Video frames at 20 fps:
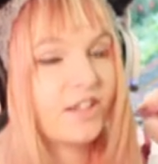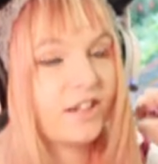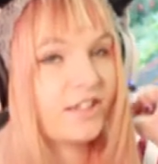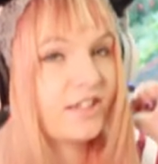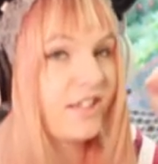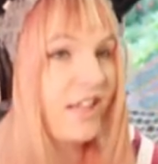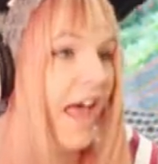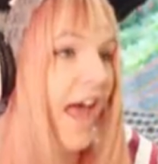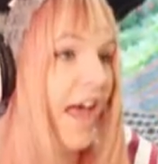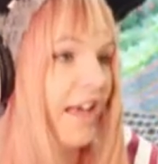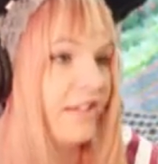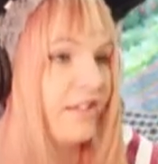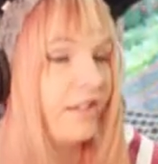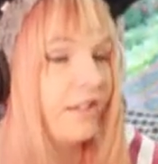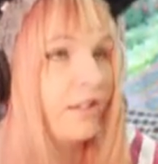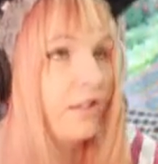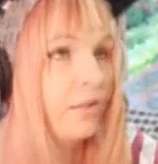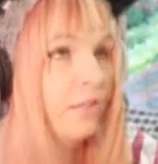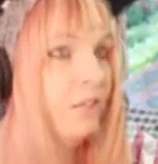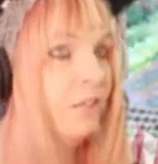
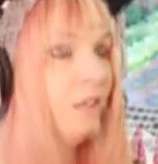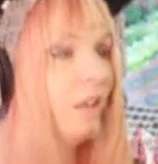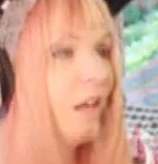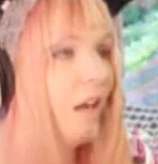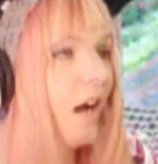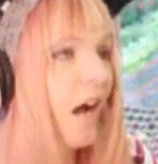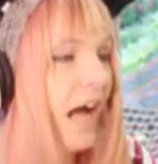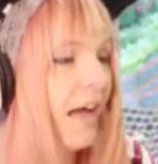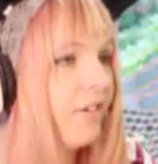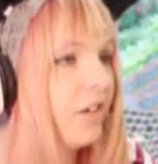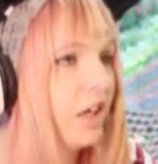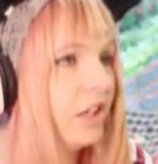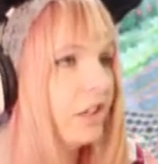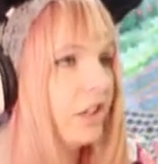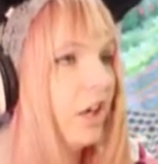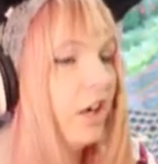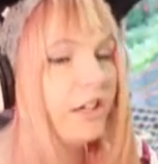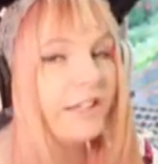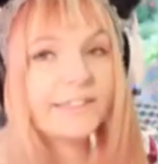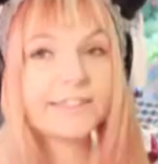Success! I've got
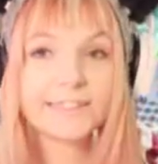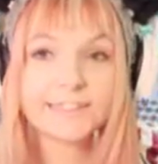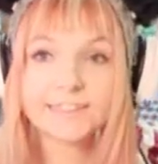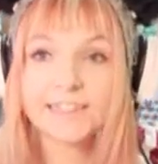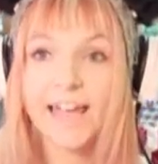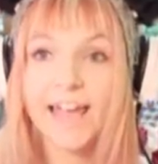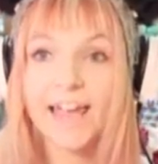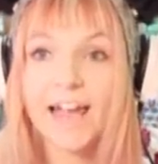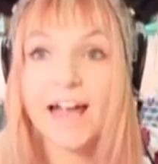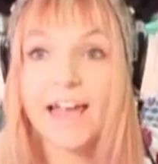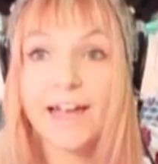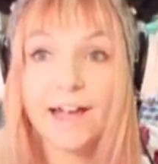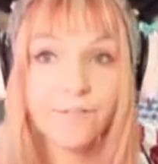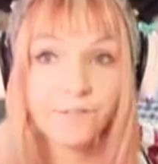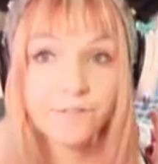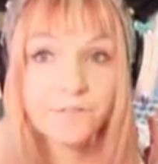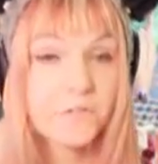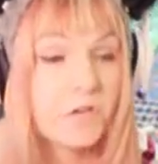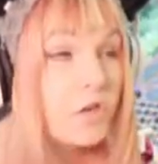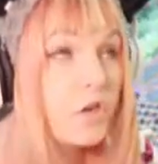to honestly say, I
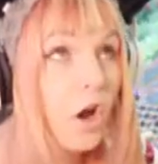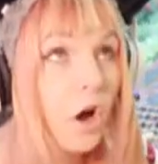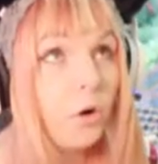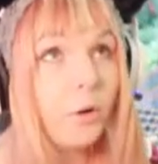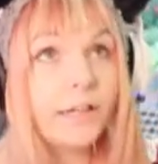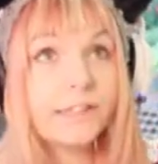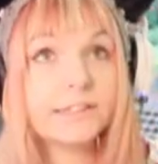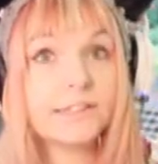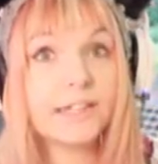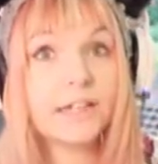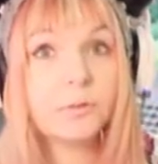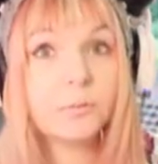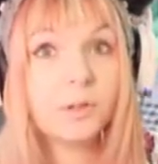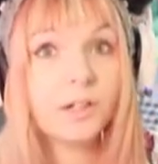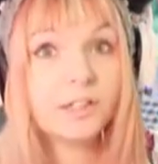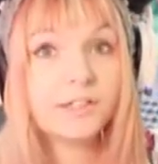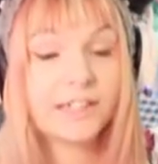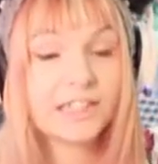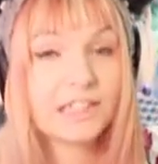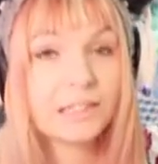have no idea
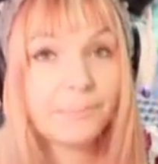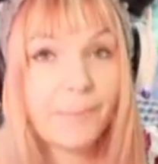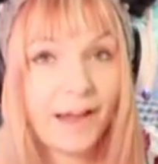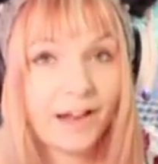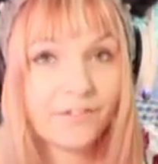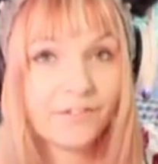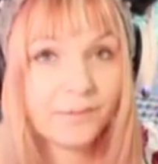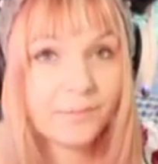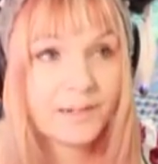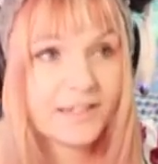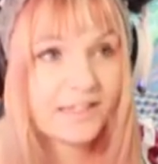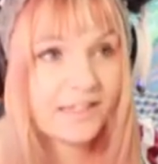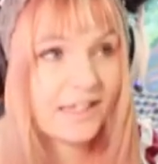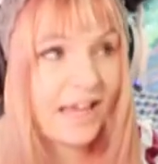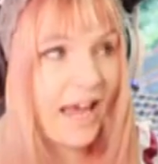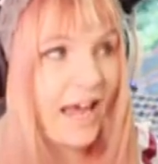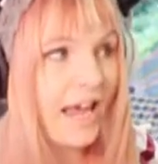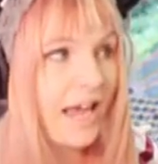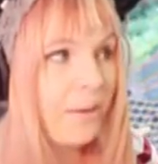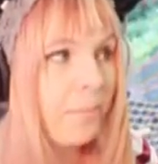what to expect from this
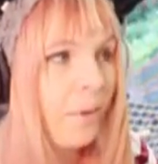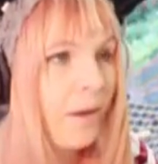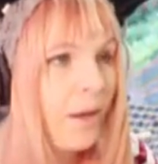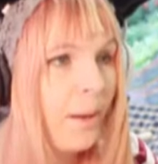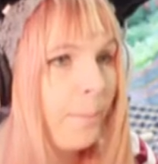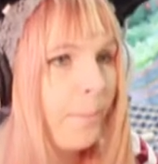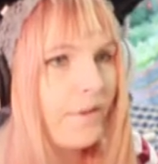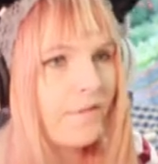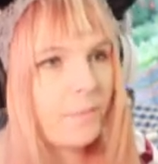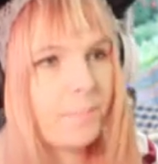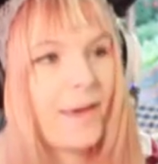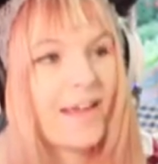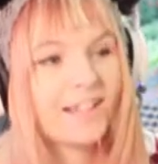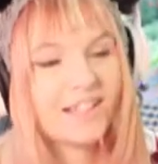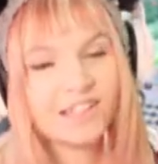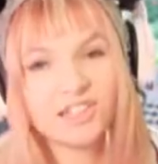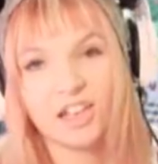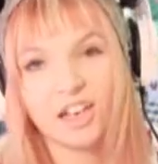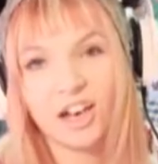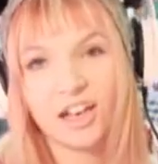game, but the
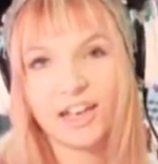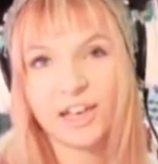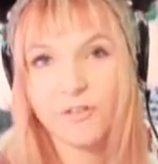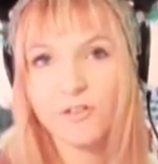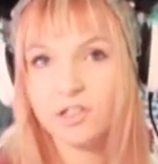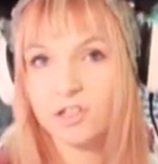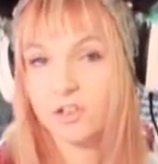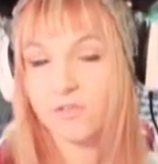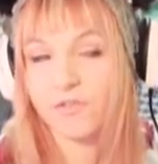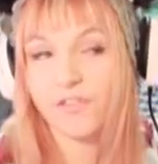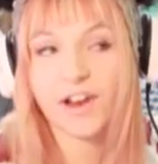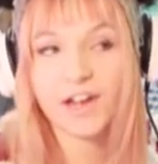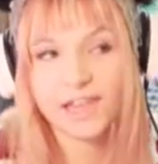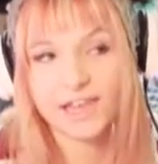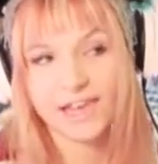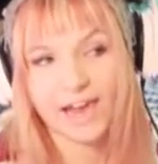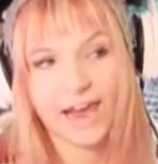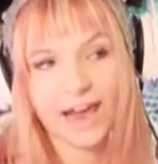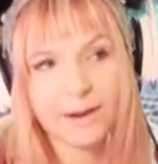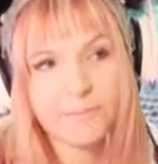pictures look like it was a friendly
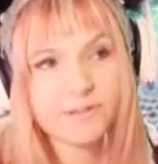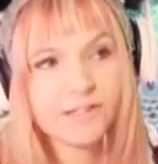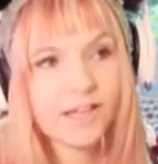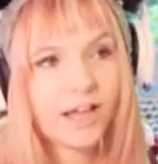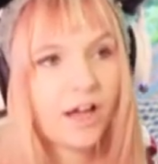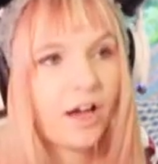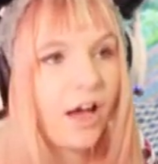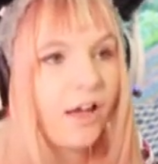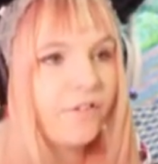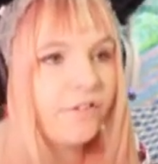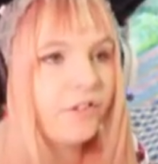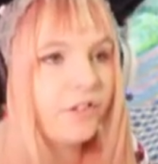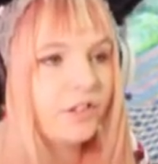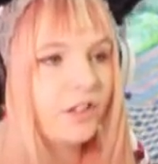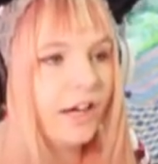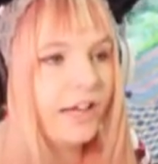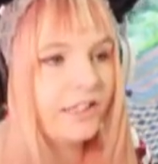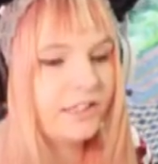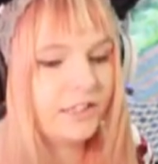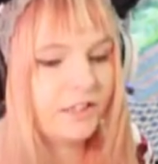game, so I thought
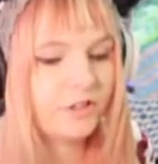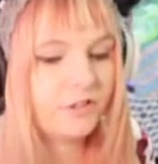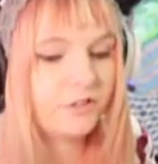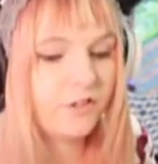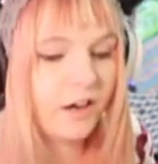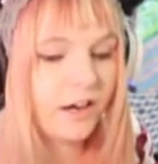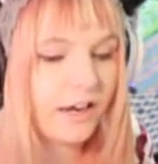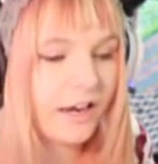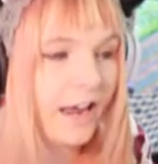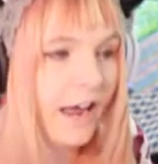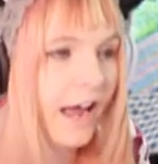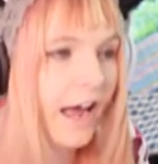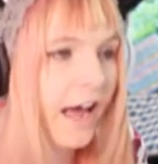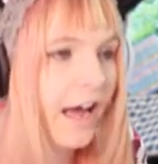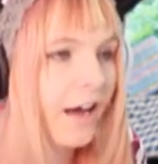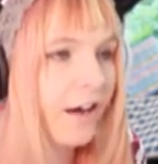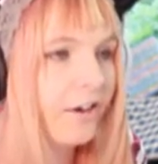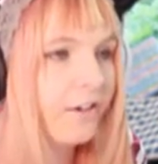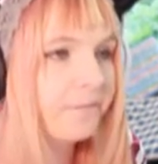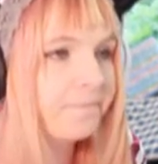I should try it
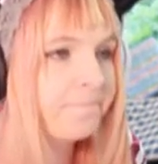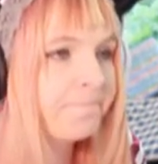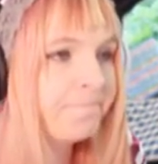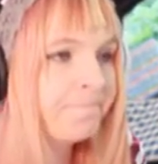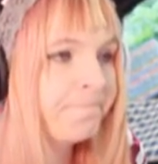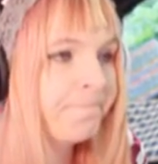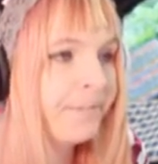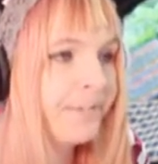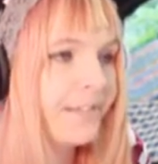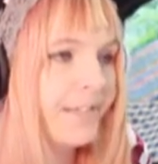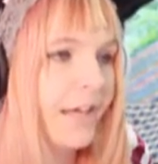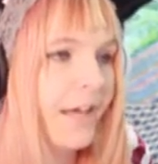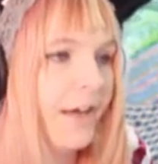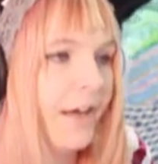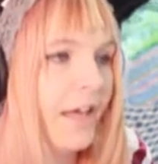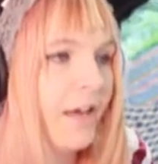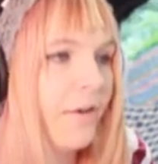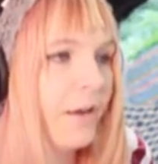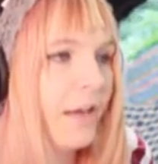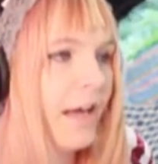out. So
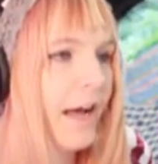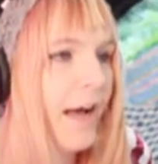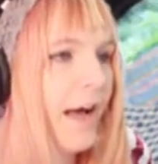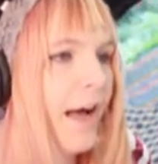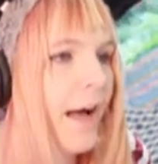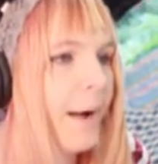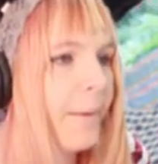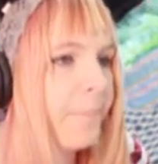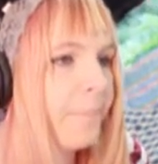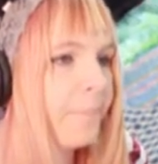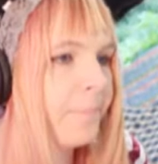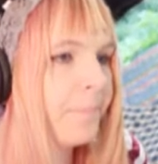here we are!